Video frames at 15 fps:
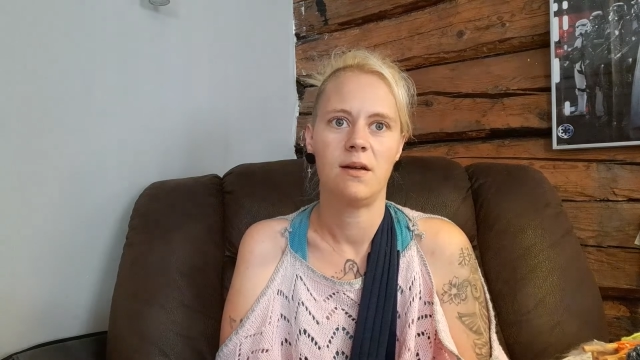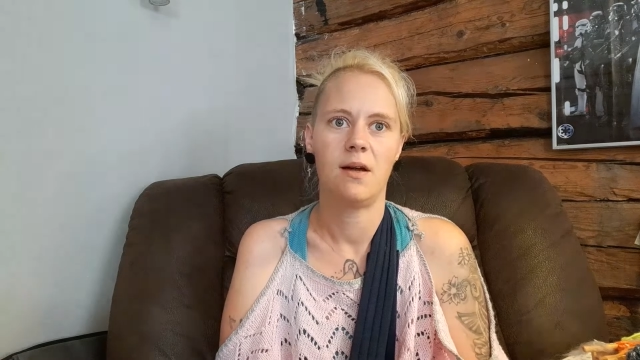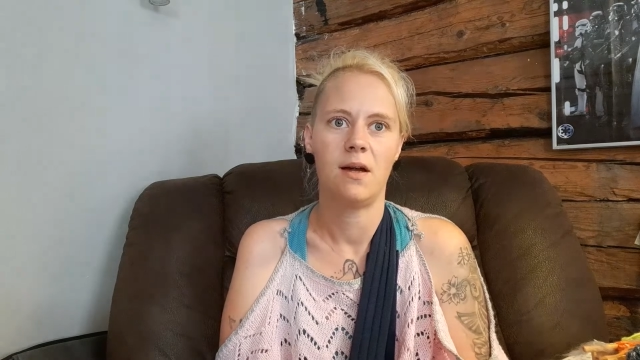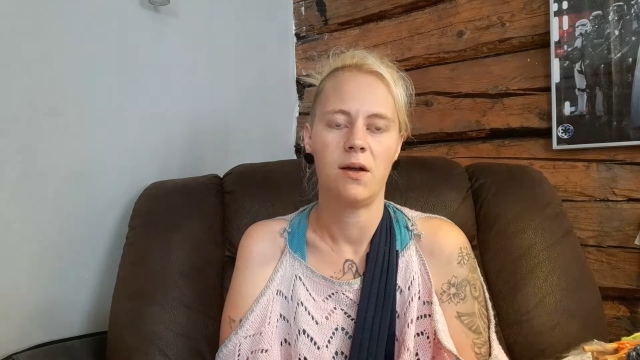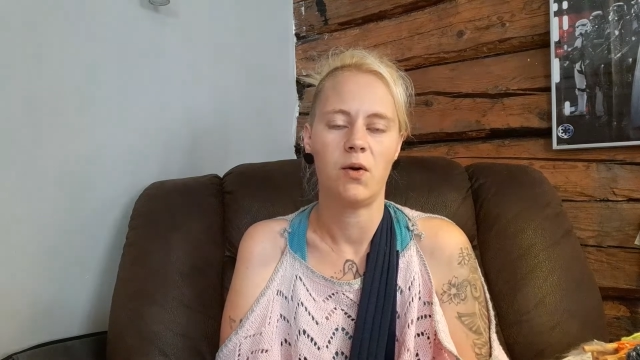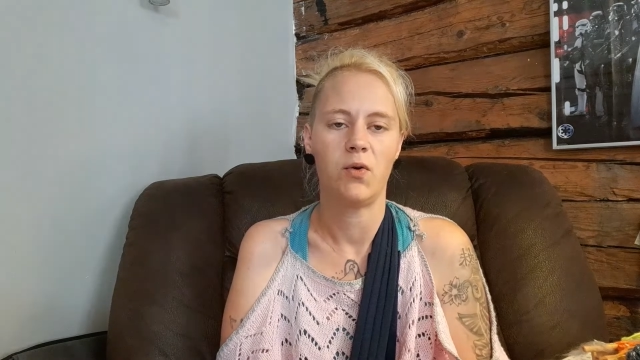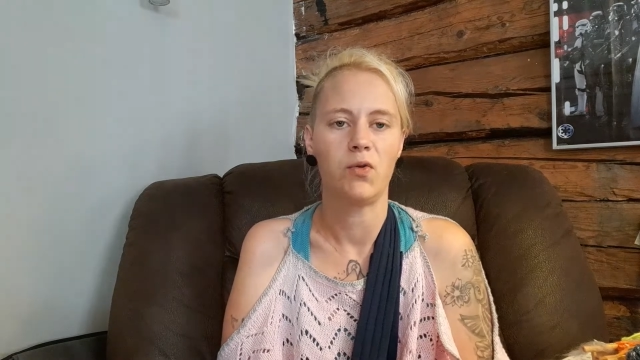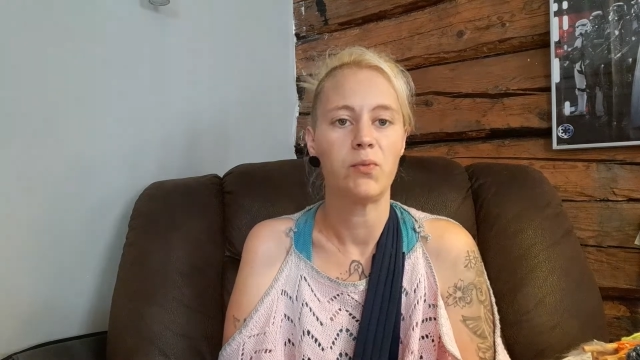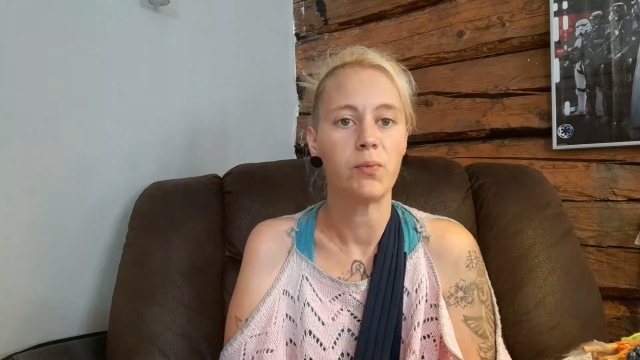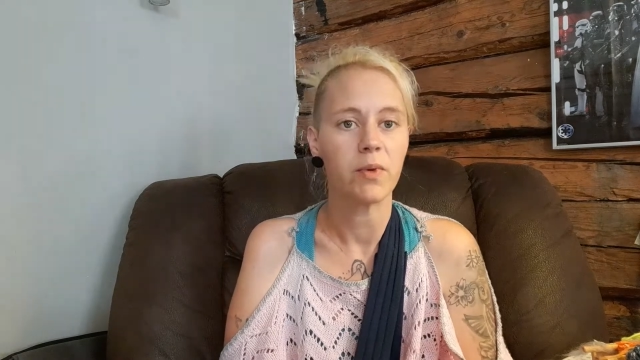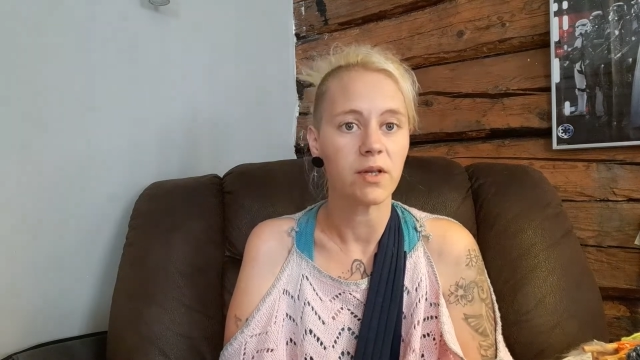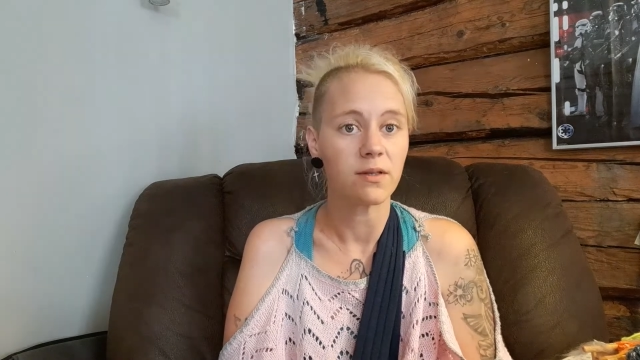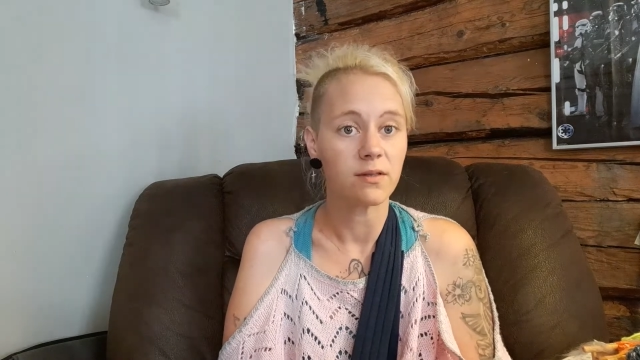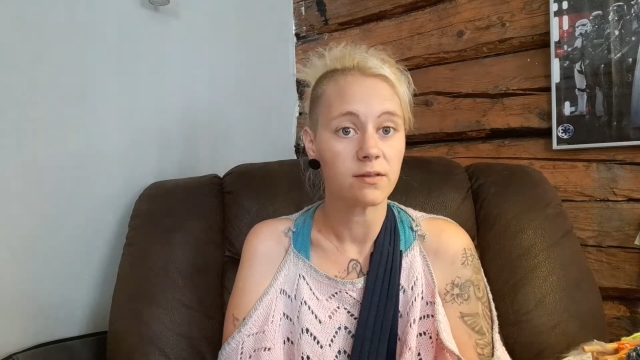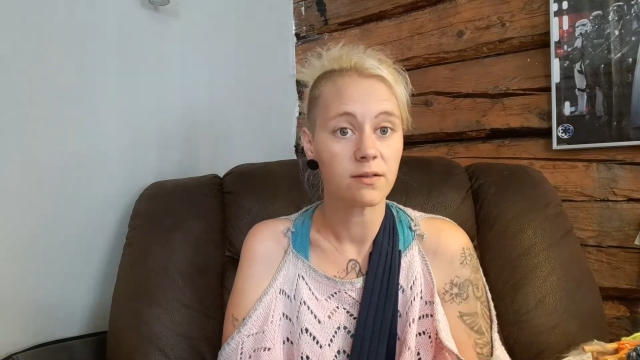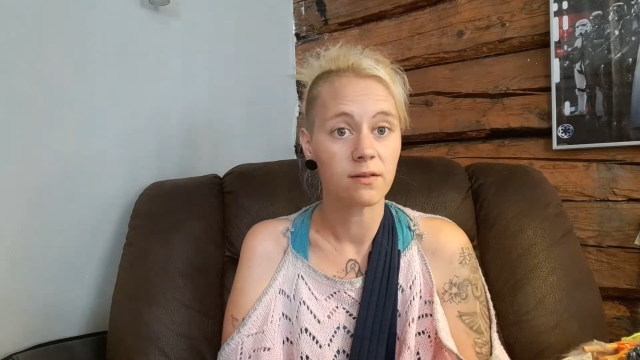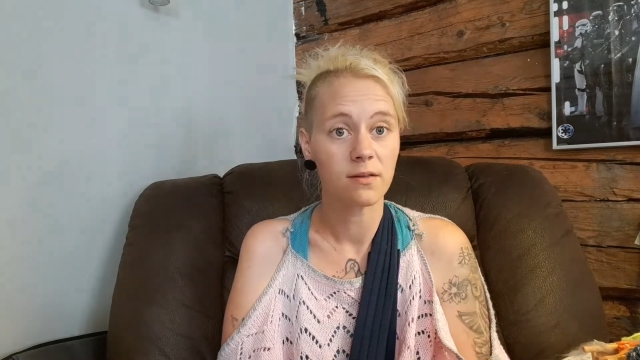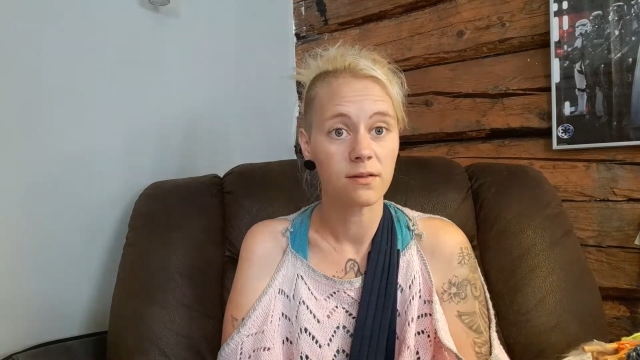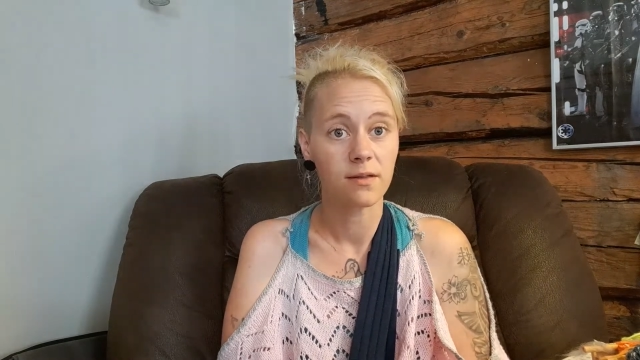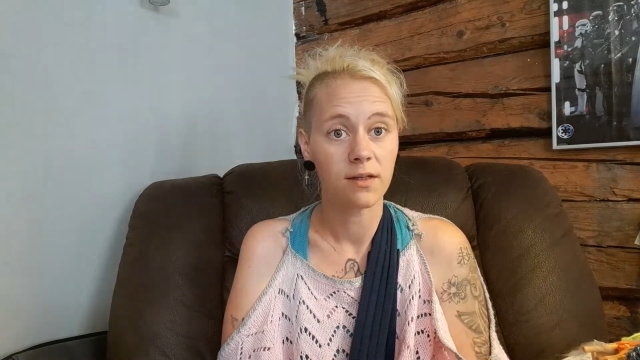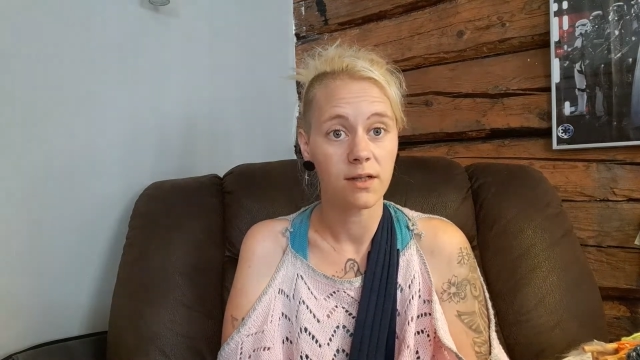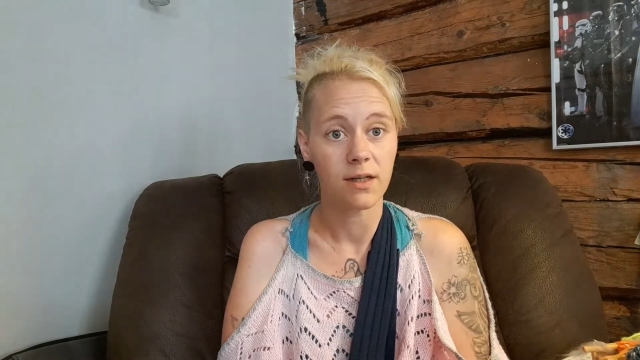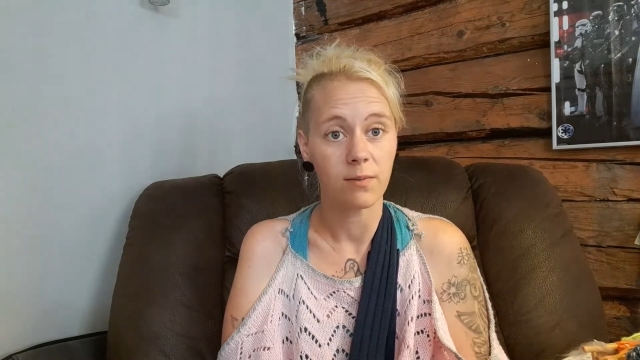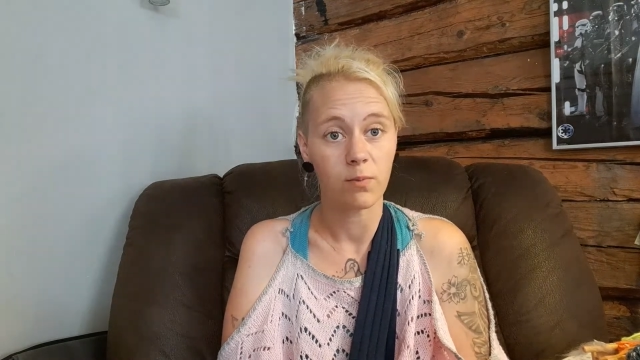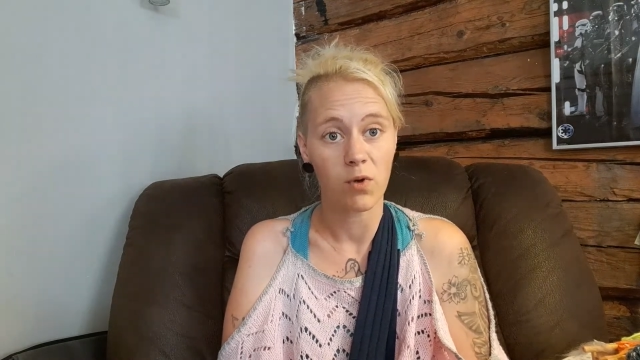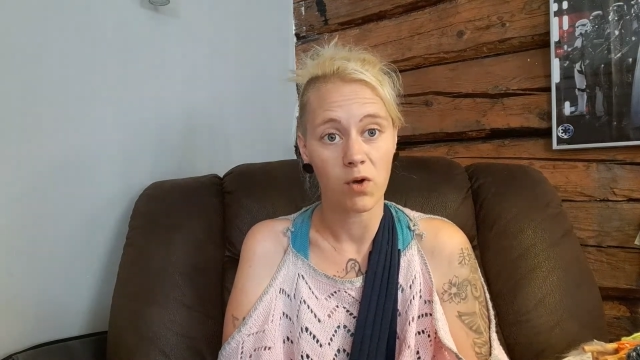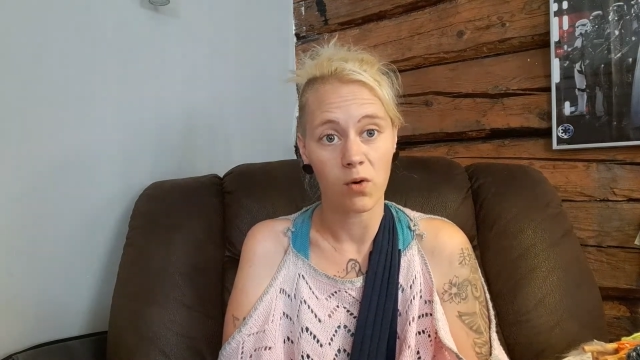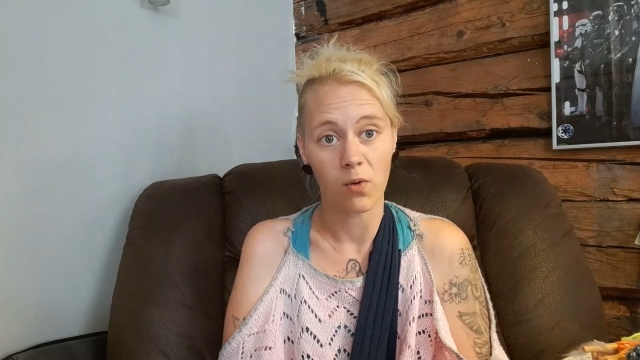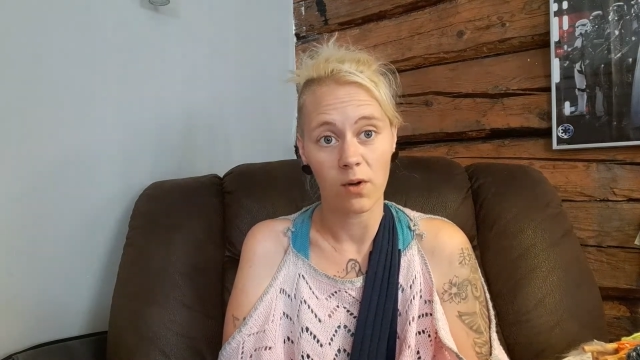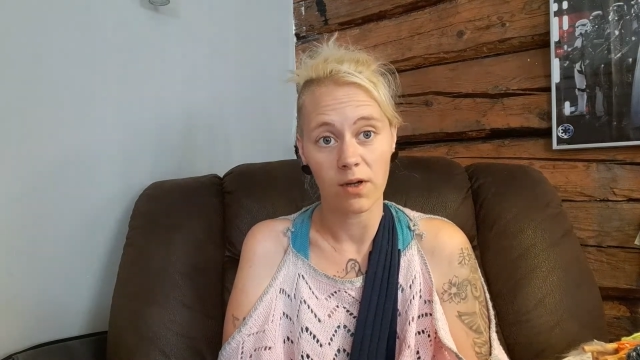I hope it's keep
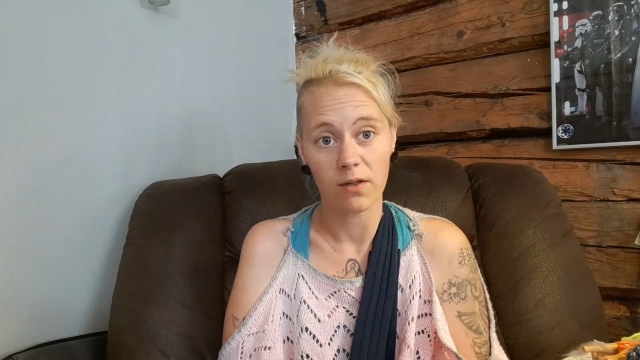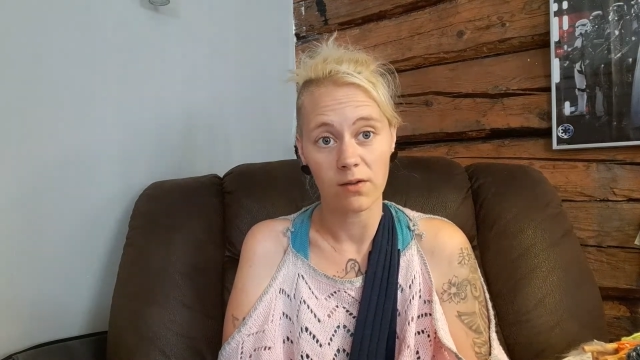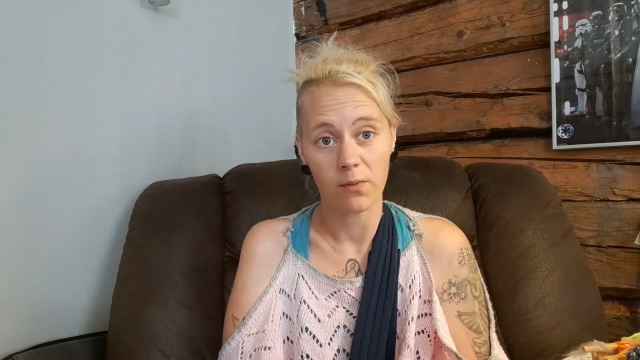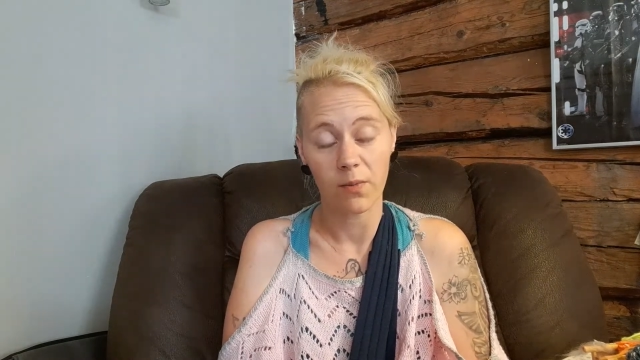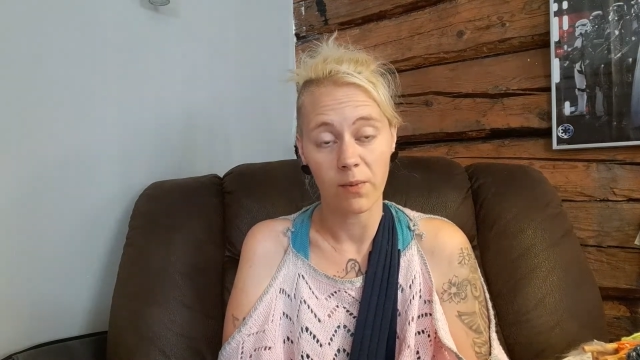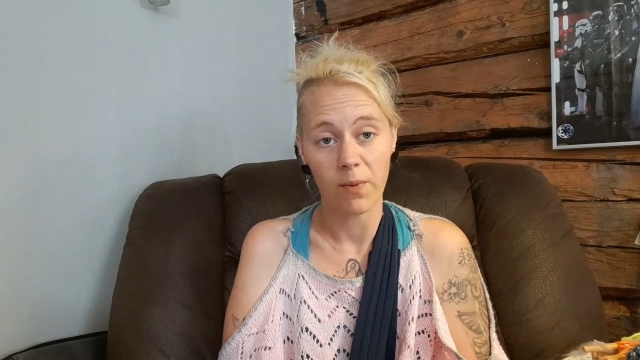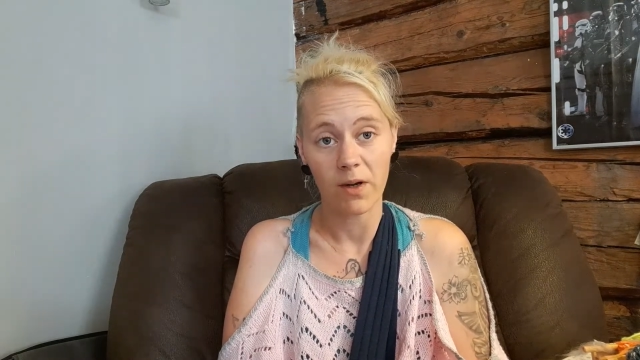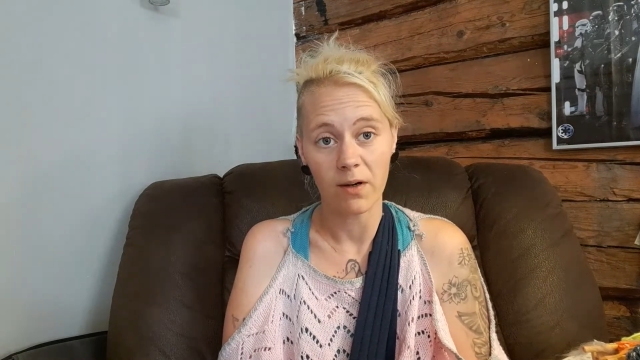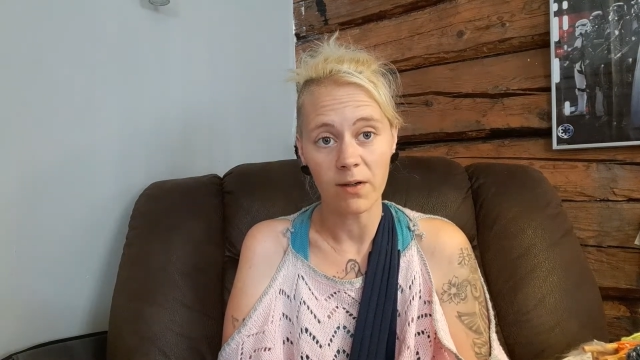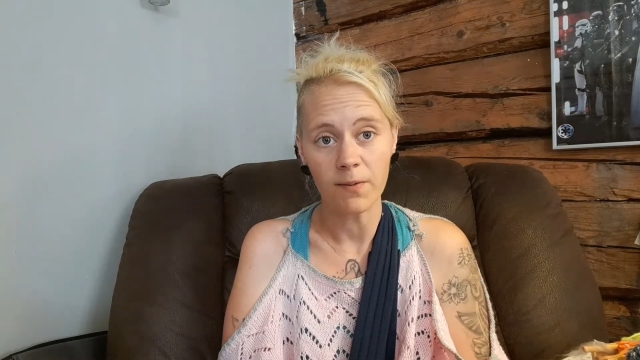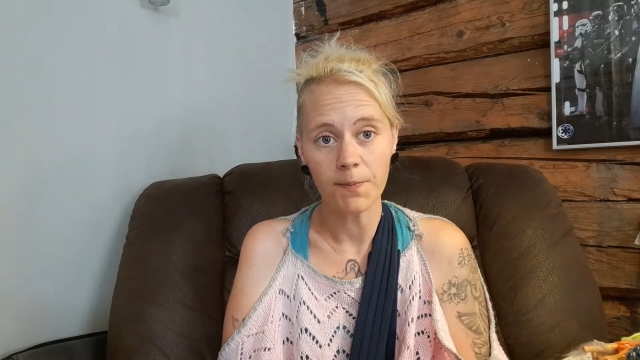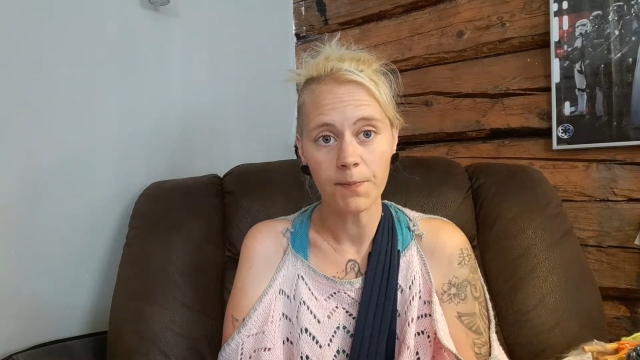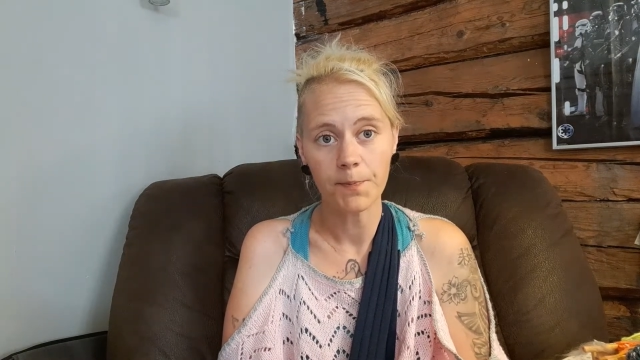going to be better.